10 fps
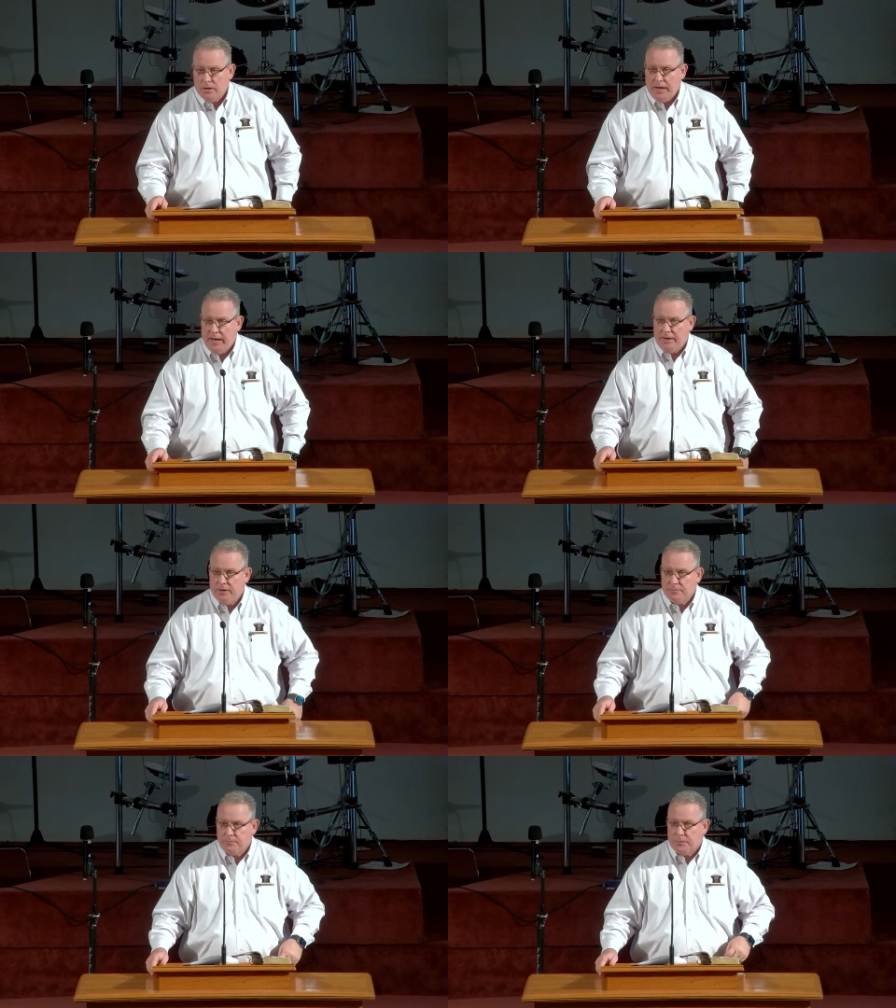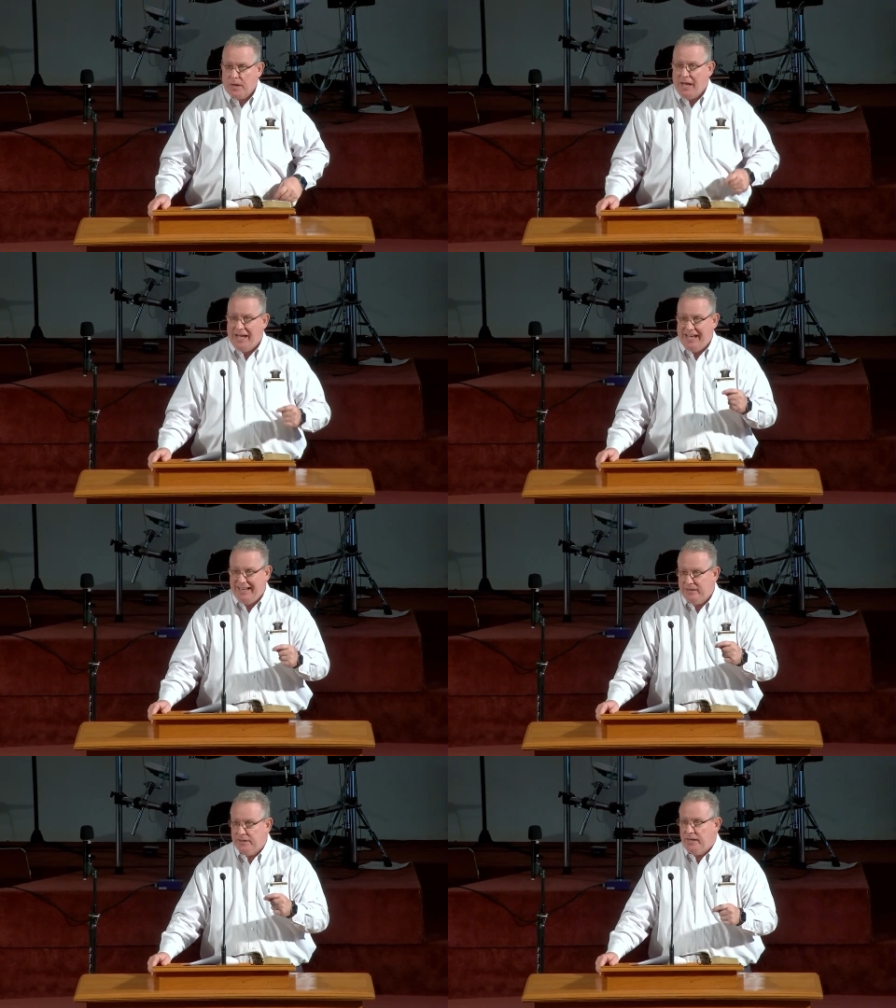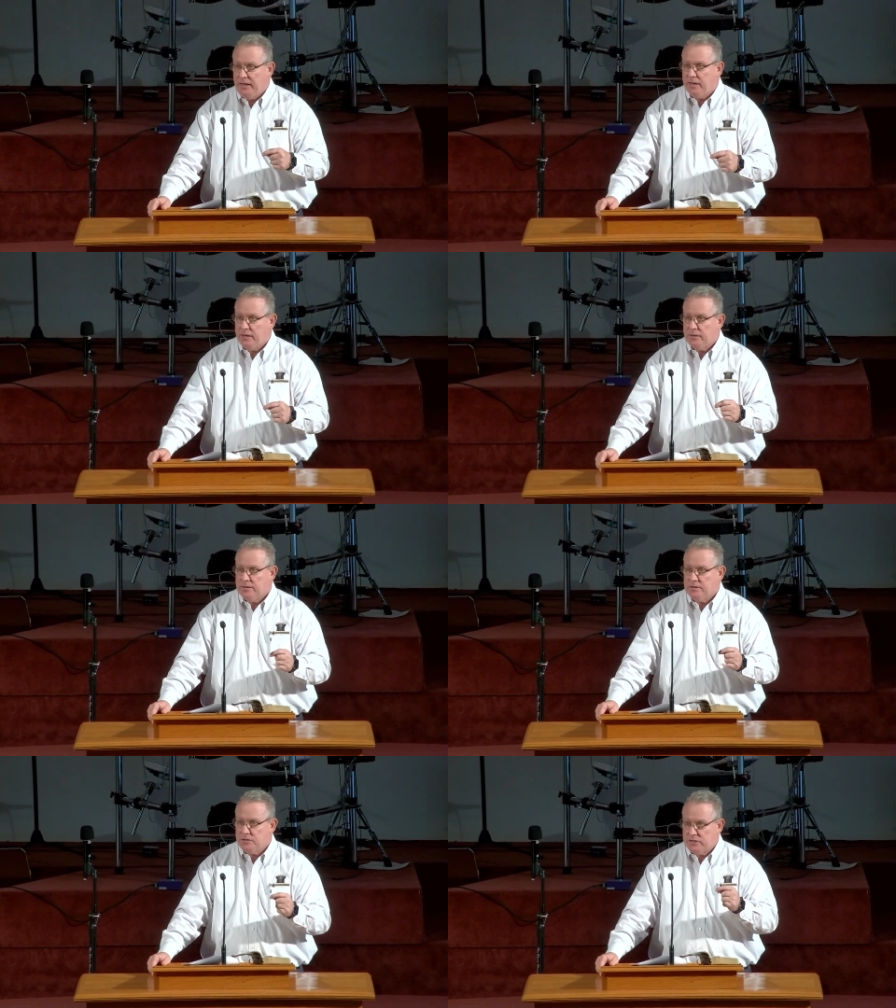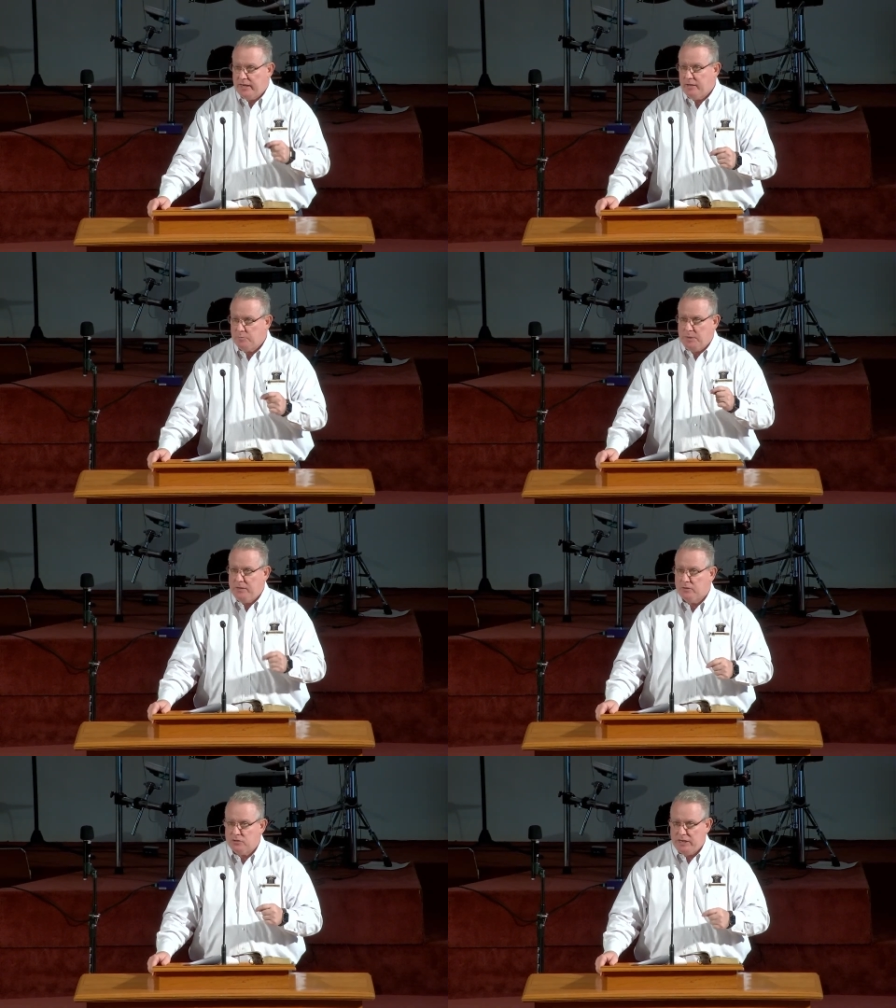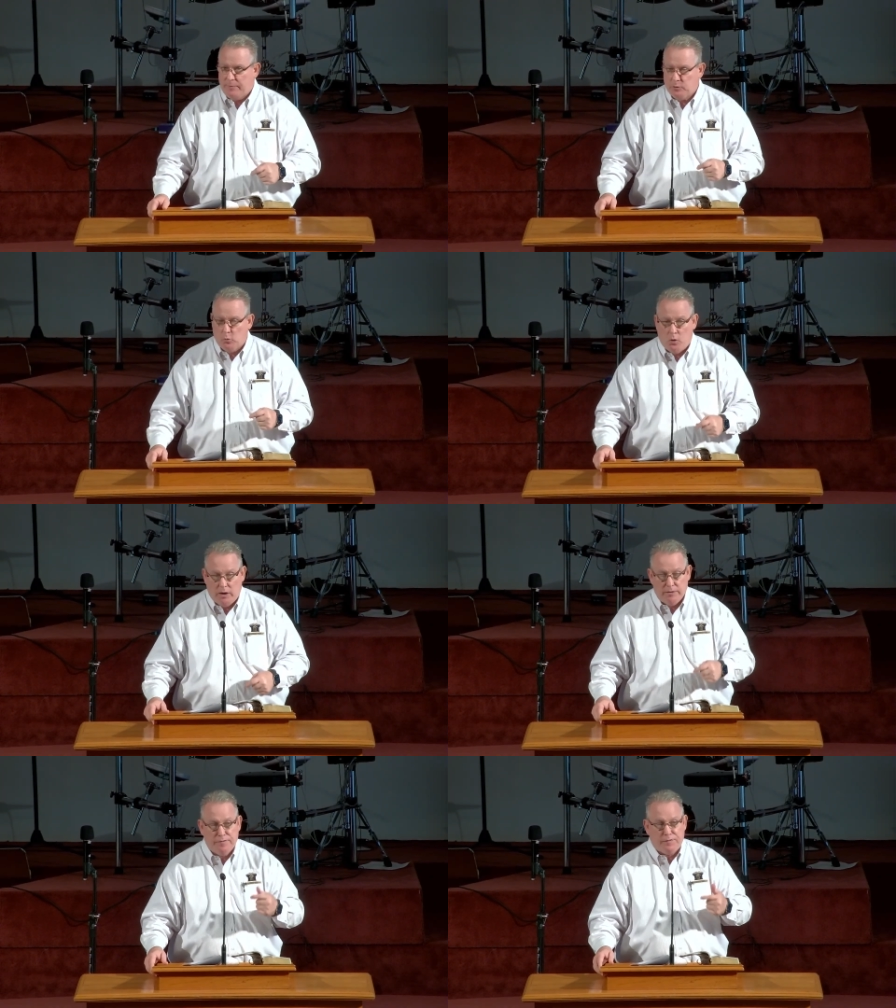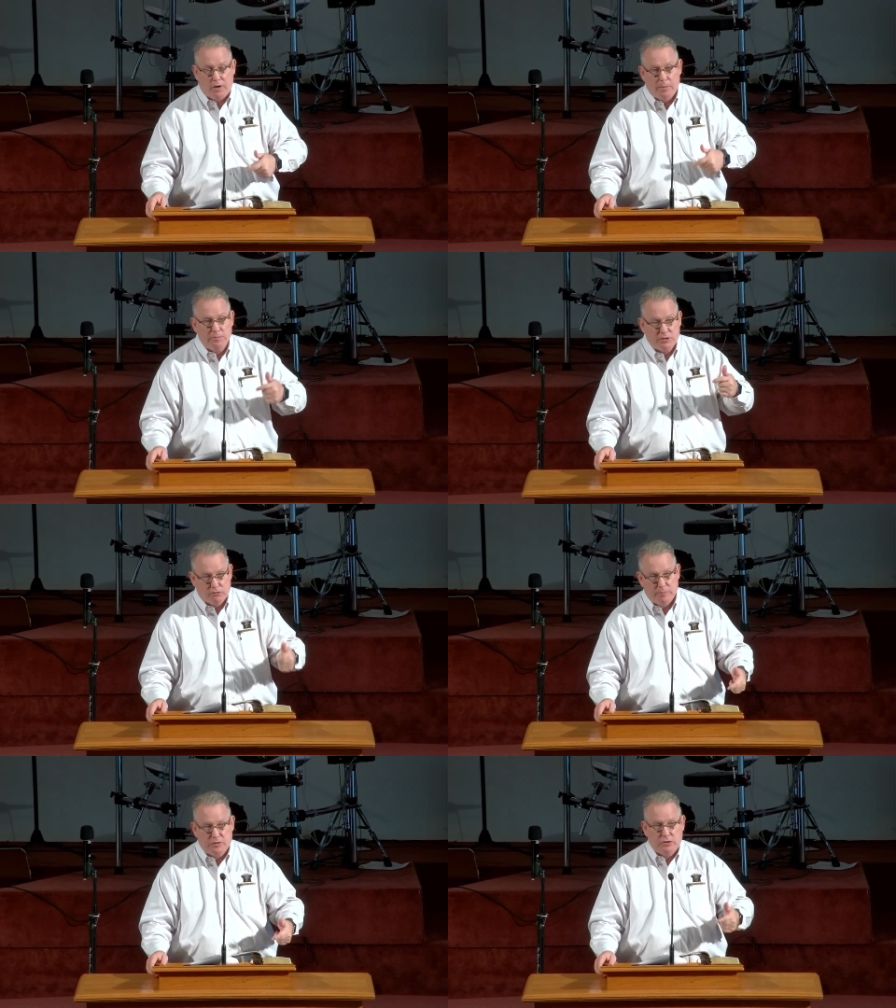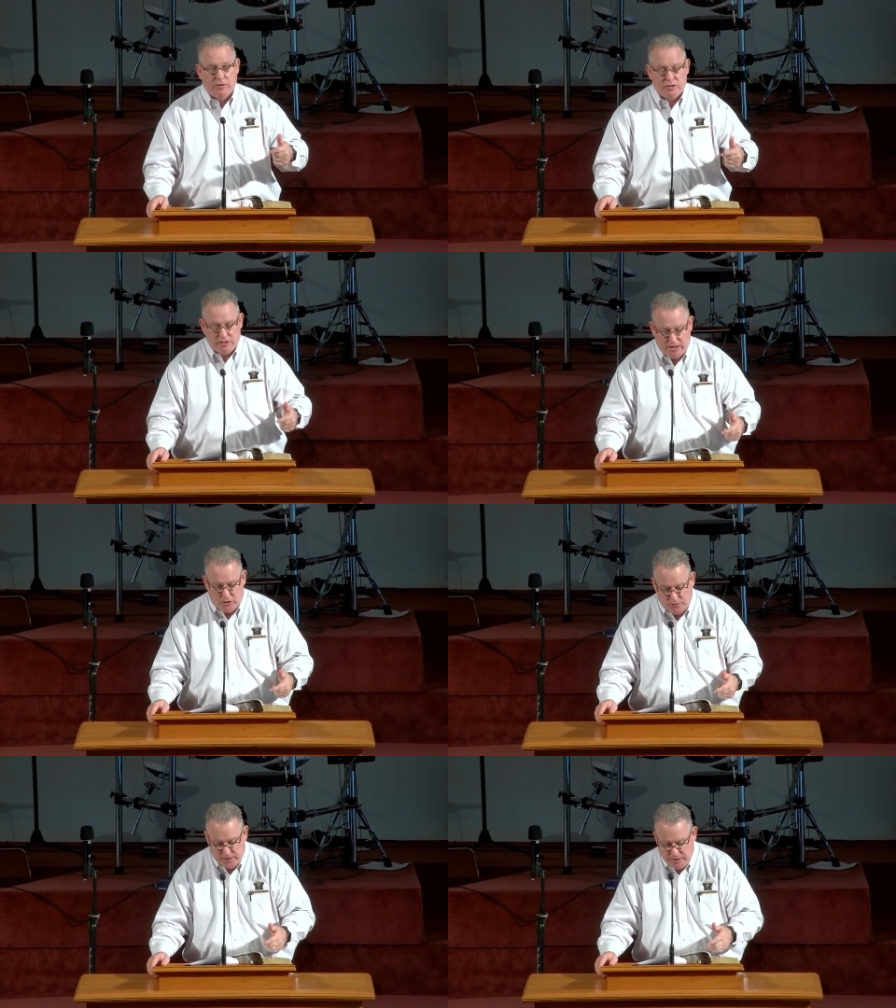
And I think 2 Peter chapter 1 from scripture itself